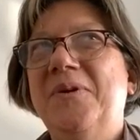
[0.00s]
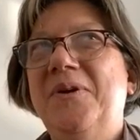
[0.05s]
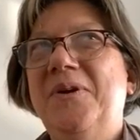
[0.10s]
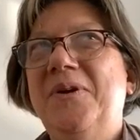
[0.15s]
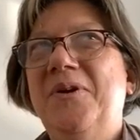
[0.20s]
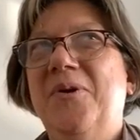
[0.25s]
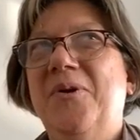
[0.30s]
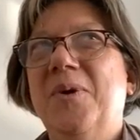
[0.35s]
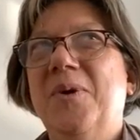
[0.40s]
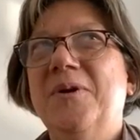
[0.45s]
you
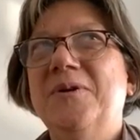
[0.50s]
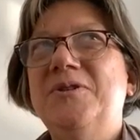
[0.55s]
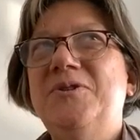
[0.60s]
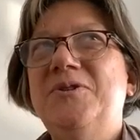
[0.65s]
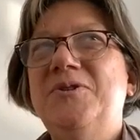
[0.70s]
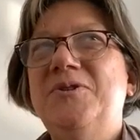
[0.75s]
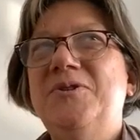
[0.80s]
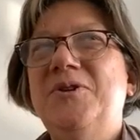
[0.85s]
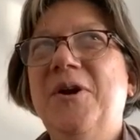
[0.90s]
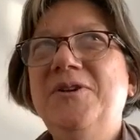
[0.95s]
know, we're
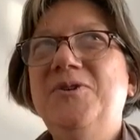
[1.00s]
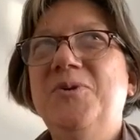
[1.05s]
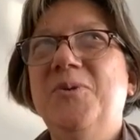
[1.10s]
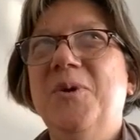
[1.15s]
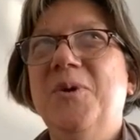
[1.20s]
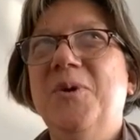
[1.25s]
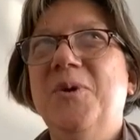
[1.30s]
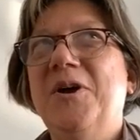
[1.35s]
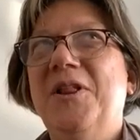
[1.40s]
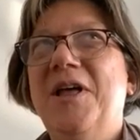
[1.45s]
starting to
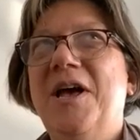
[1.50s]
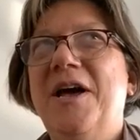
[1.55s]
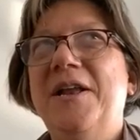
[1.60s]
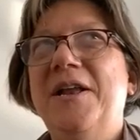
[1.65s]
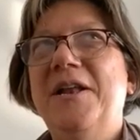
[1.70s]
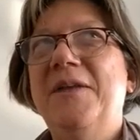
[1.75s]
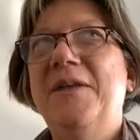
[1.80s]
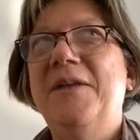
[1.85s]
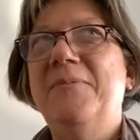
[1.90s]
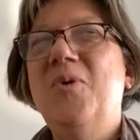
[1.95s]
work a
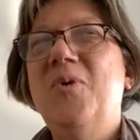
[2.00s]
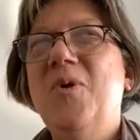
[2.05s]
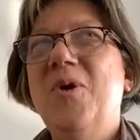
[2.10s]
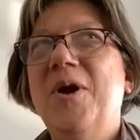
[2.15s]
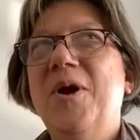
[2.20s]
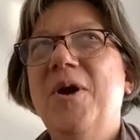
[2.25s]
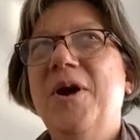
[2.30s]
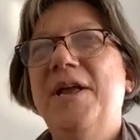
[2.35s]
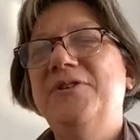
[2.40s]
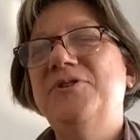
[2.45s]
lot
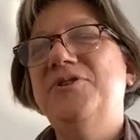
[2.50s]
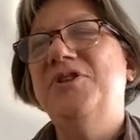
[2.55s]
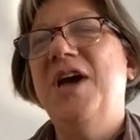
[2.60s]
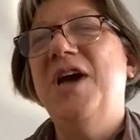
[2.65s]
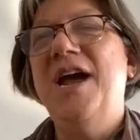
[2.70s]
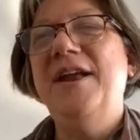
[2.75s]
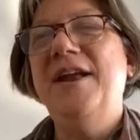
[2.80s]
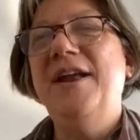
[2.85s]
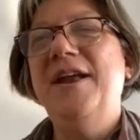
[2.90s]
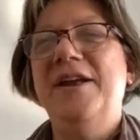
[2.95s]
more in
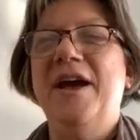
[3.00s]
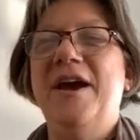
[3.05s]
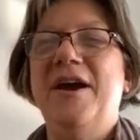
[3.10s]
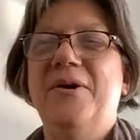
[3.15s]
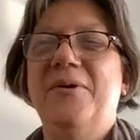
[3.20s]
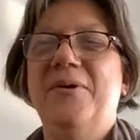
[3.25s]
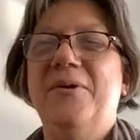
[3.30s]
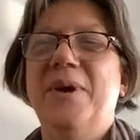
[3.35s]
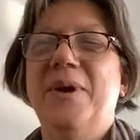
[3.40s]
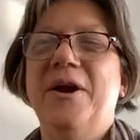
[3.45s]
China
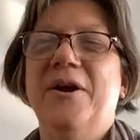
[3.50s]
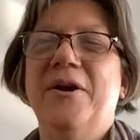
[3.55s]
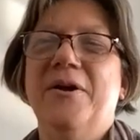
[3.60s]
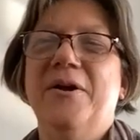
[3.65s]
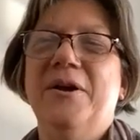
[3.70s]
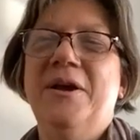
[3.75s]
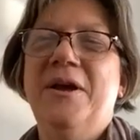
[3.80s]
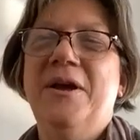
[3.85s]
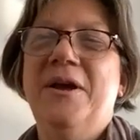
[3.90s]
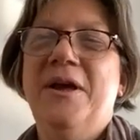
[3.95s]
now,
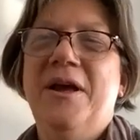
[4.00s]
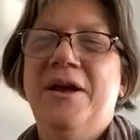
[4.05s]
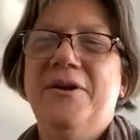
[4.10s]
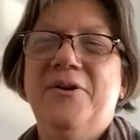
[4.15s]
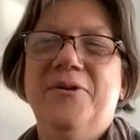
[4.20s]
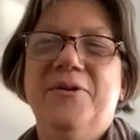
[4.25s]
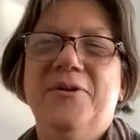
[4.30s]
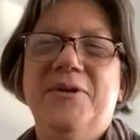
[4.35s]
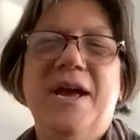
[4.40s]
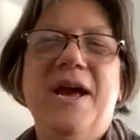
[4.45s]
where
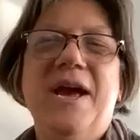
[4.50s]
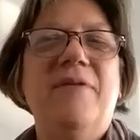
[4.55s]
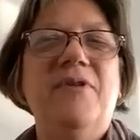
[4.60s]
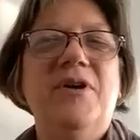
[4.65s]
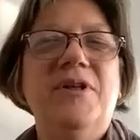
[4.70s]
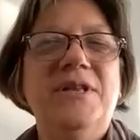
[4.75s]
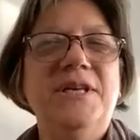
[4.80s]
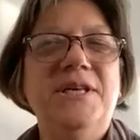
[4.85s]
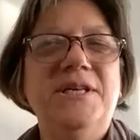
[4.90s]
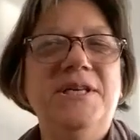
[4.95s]
you know they have
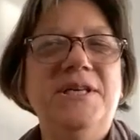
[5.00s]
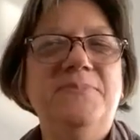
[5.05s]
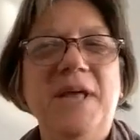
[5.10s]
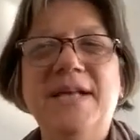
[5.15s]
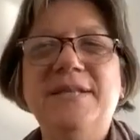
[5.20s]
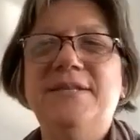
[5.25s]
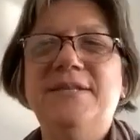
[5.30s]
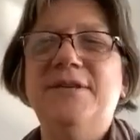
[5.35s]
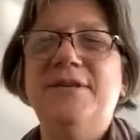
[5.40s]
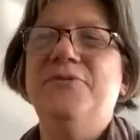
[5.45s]
all these
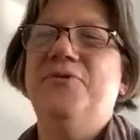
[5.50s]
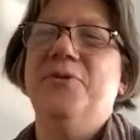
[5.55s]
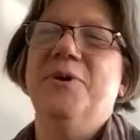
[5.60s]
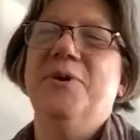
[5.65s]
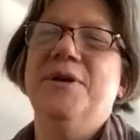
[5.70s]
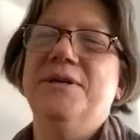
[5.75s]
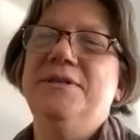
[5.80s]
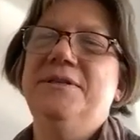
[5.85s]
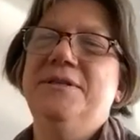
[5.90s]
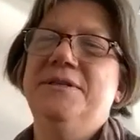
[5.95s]
planted
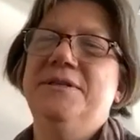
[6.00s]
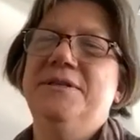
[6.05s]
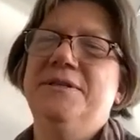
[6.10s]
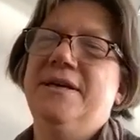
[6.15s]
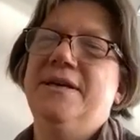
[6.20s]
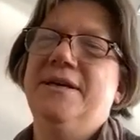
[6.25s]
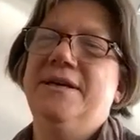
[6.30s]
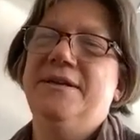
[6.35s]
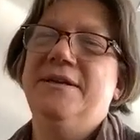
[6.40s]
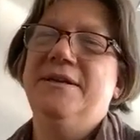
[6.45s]
forests
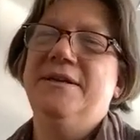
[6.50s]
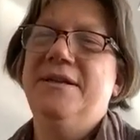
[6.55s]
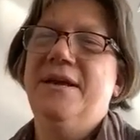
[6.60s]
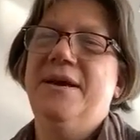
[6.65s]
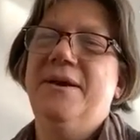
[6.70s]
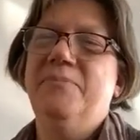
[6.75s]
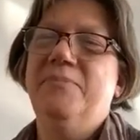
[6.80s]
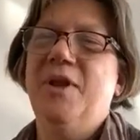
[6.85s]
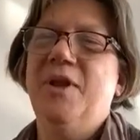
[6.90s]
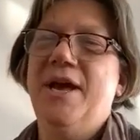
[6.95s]
that
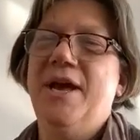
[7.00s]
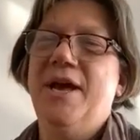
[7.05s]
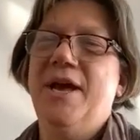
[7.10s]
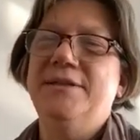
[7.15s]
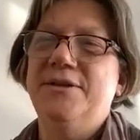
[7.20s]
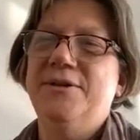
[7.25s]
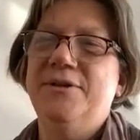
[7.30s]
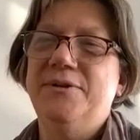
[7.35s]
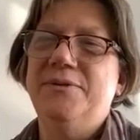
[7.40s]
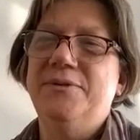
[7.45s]
they
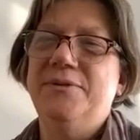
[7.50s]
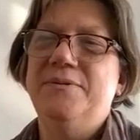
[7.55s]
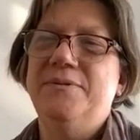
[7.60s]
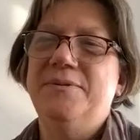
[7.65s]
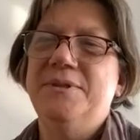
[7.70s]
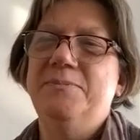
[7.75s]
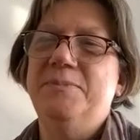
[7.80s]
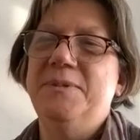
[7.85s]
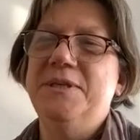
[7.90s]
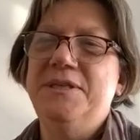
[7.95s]
planted
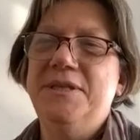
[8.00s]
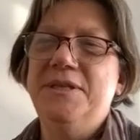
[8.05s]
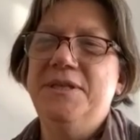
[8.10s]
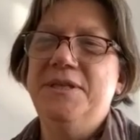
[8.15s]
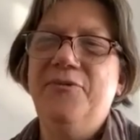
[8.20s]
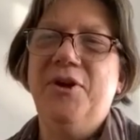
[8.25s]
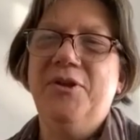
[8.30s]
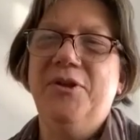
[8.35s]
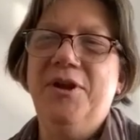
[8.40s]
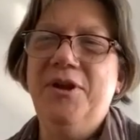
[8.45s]

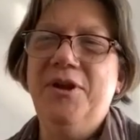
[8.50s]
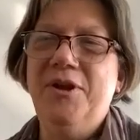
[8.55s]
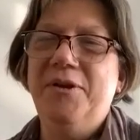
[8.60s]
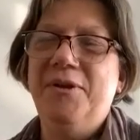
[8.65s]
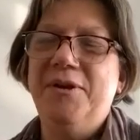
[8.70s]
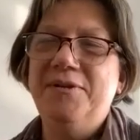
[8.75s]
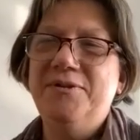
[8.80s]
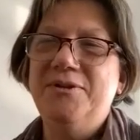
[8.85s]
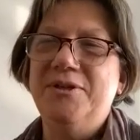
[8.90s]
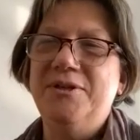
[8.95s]

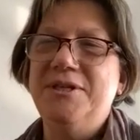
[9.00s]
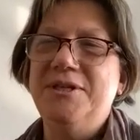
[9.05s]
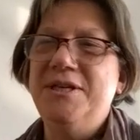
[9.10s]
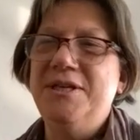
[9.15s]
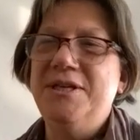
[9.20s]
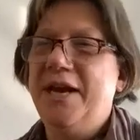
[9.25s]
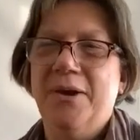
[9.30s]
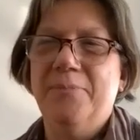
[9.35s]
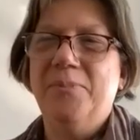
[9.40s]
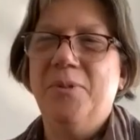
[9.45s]
specifically to
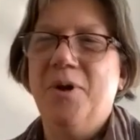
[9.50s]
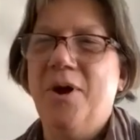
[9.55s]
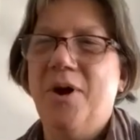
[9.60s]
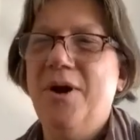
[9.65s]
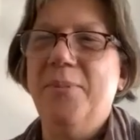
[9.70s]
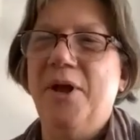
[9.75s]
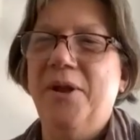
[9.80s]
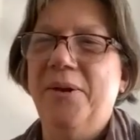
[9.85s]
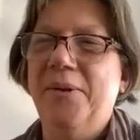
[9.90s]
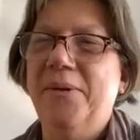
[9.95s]
take up
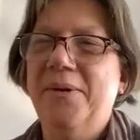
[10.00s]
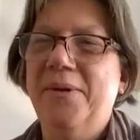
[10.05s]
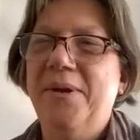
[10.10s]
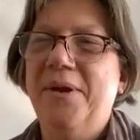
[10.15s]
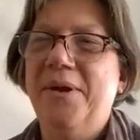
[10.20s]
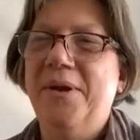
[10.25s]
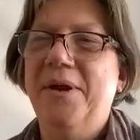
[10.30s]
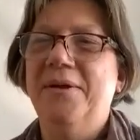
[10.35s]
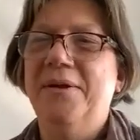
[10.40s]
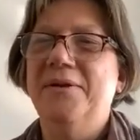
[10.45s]
carbon,
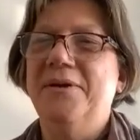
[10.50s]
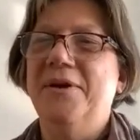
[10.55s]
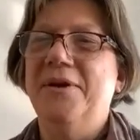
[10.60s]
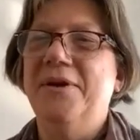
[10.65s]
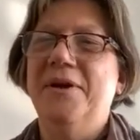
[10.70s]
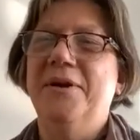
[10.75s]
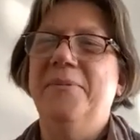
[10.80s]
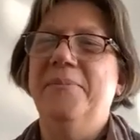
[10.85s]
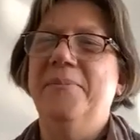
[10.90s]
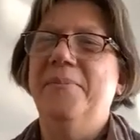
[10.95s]
and
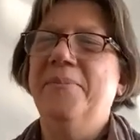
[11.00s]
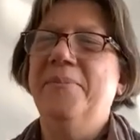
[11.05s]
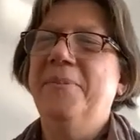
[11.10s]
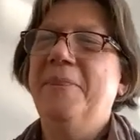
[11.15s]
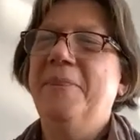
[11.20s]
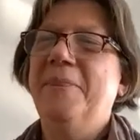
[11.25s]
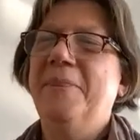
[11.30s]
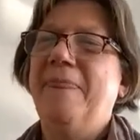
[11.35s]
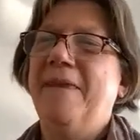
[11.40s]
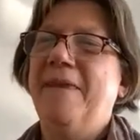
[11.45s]

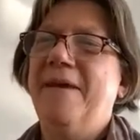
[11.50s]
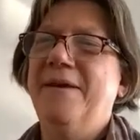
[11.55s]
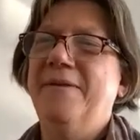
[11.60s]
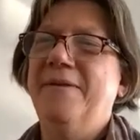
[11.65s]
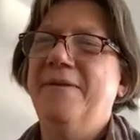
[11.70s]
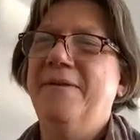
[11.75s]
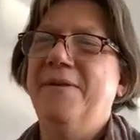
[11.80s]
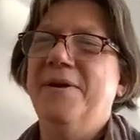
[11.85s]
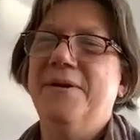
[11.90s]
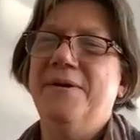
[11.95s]
in
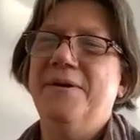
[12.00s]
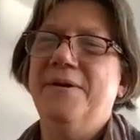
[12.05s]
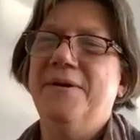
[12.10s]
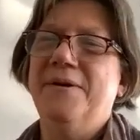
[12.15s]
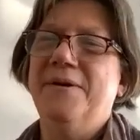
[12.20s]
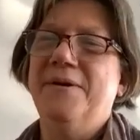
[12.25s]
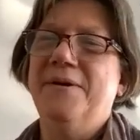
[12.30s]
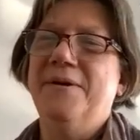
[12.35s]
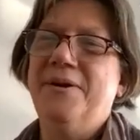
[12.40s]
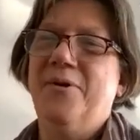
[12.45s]
the
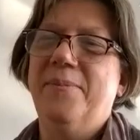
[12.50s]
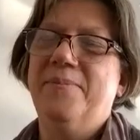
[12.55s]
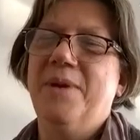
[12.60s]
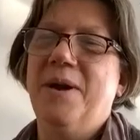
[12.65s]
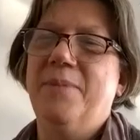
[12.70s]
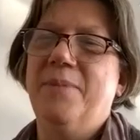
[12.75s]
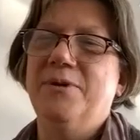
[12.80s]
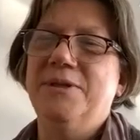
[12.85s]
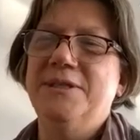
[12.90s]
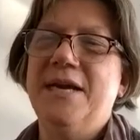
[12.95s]
you
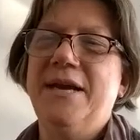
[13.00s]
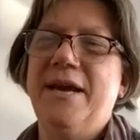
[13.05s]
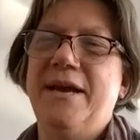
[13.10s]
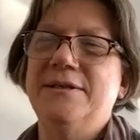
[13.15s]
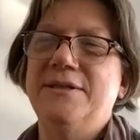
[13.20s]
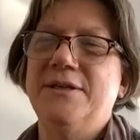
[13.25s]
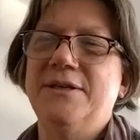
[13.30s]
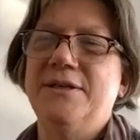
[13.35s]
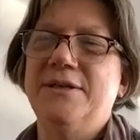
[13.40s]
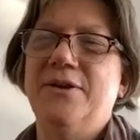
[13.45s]
know a couple
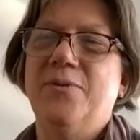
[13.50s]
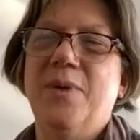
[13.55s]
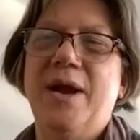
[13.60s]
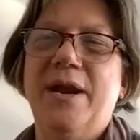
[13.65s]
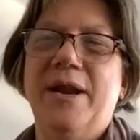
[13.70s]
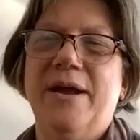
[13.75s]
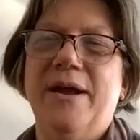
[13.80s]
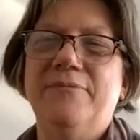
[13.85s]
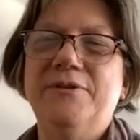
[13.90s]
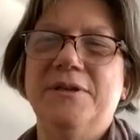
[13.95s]
decades ago,
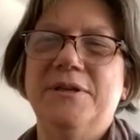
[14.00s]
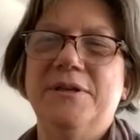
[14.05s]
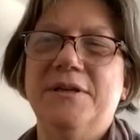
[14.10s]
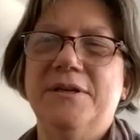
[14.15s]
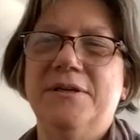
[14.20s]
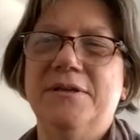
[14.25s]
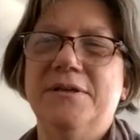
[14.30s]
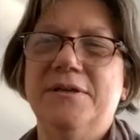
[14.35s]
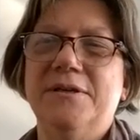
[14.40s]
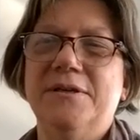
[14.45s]
right after
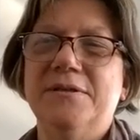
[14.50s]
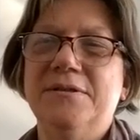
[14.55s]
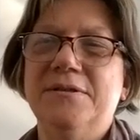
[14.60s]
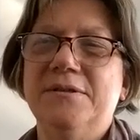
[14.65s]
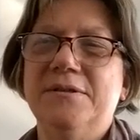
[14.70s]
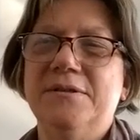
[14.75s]
the